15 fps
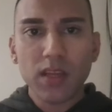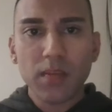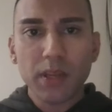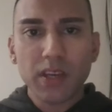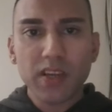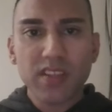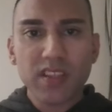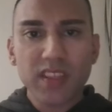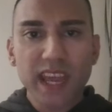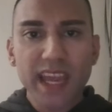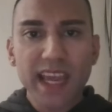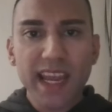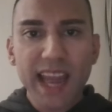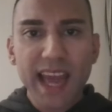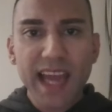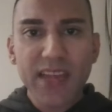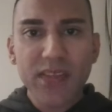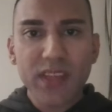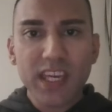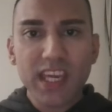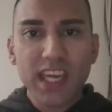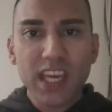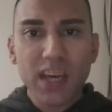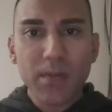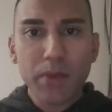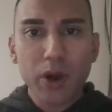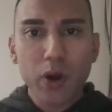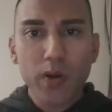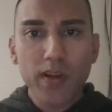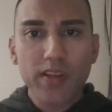because they lack the key
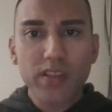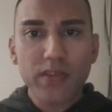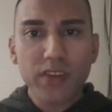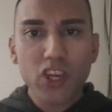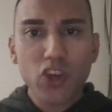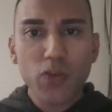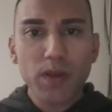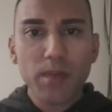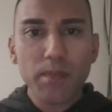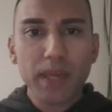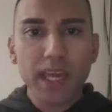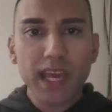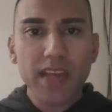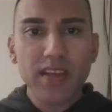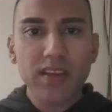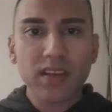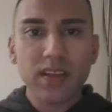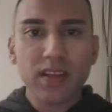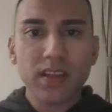components of a human being.